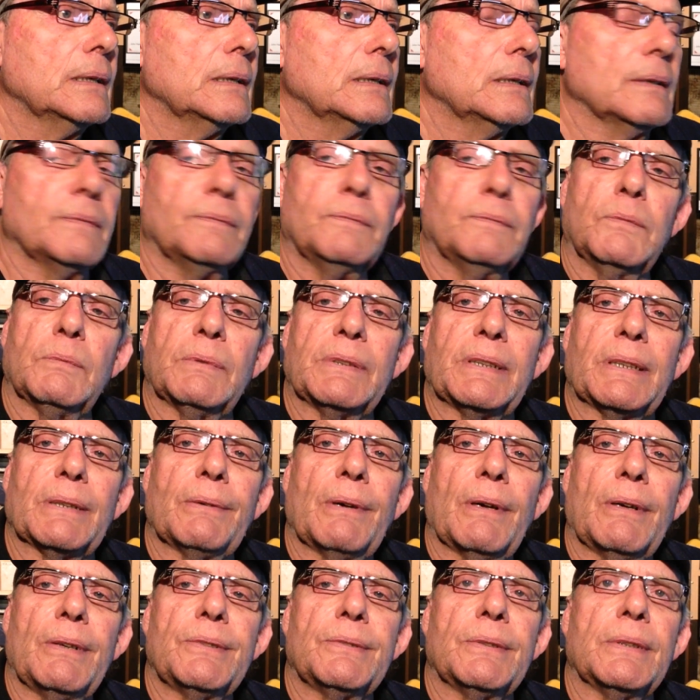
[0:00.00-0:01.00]
with the
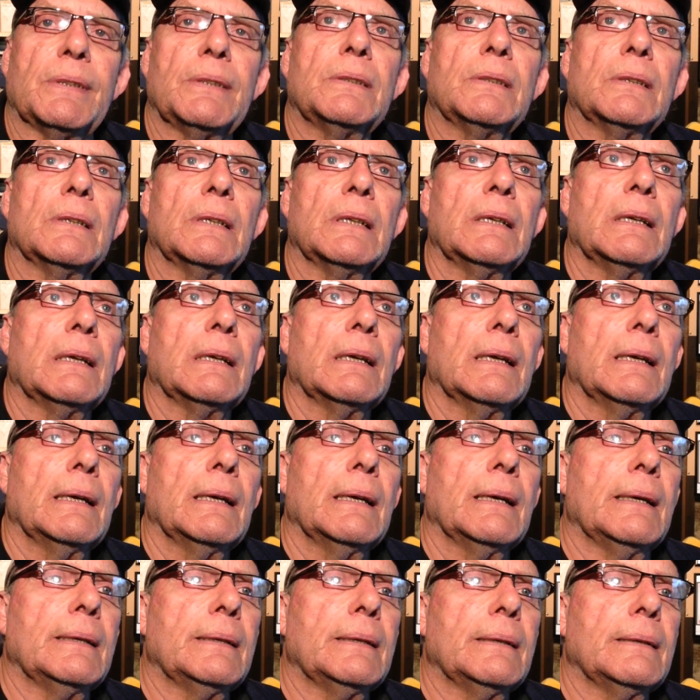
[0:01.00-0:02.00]
groceries,
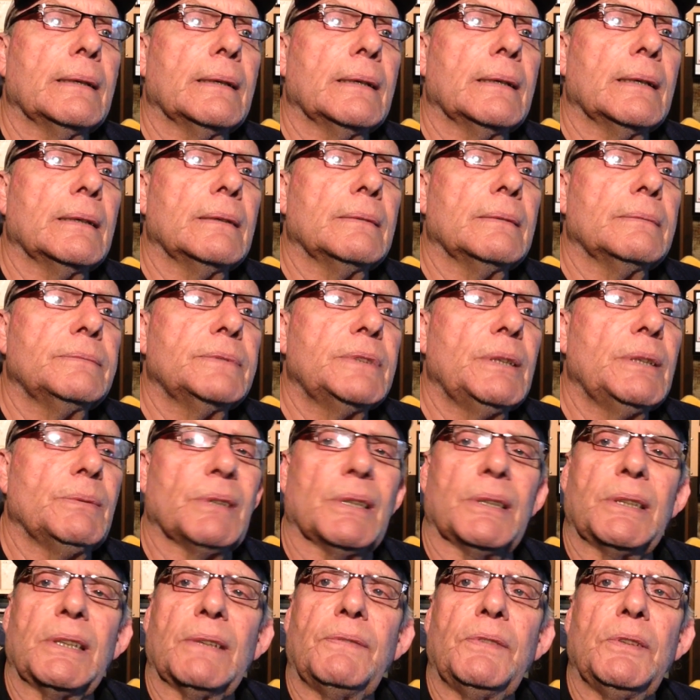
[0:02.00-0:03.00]
and she was
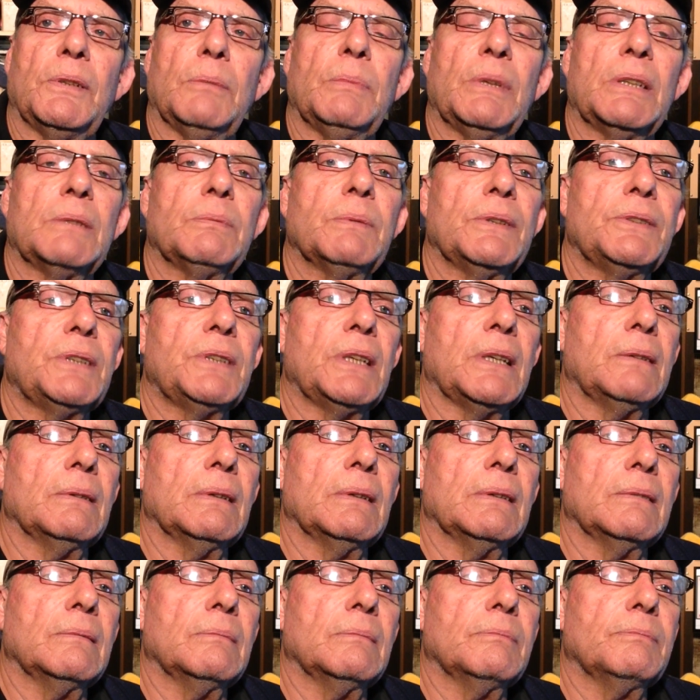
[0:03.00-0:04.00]
only a few minutes when she,
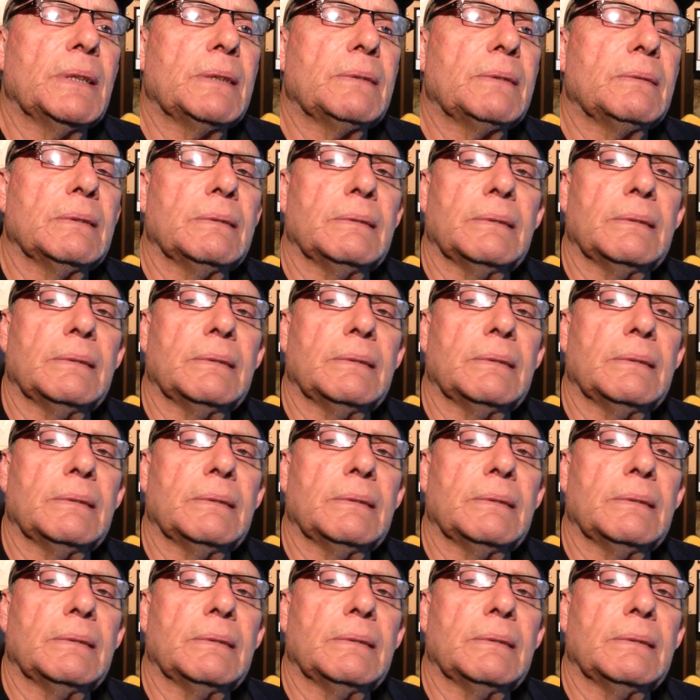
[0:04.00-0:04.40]
but